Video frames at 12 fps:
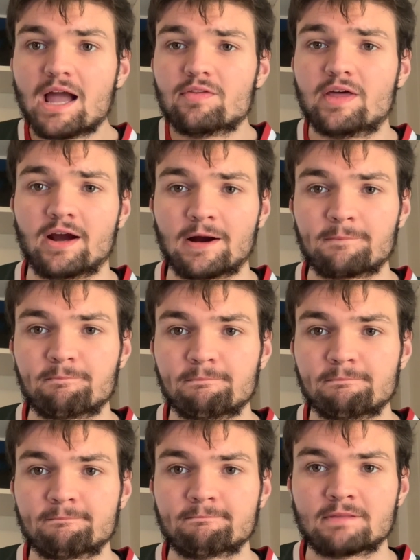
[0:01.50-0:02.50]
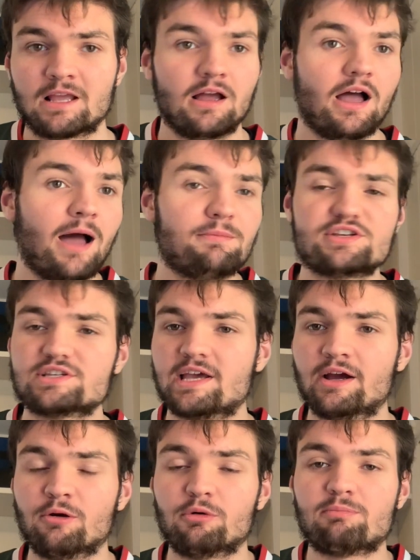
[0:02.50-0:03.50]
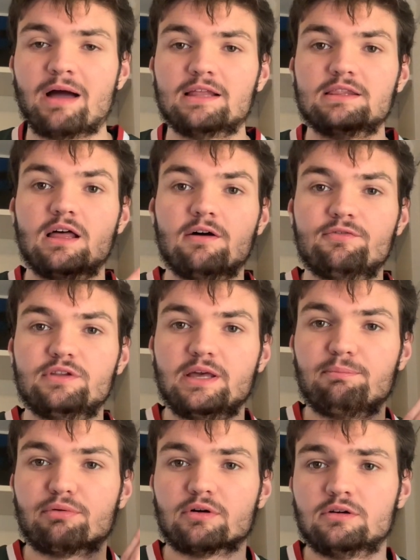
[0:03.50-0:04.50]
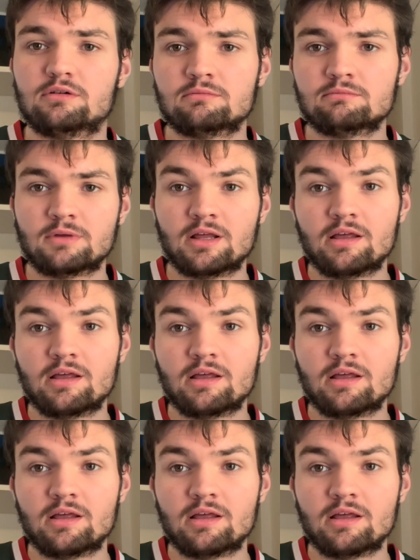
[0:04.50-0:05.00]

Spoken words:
there. I'm just here with my lovely broom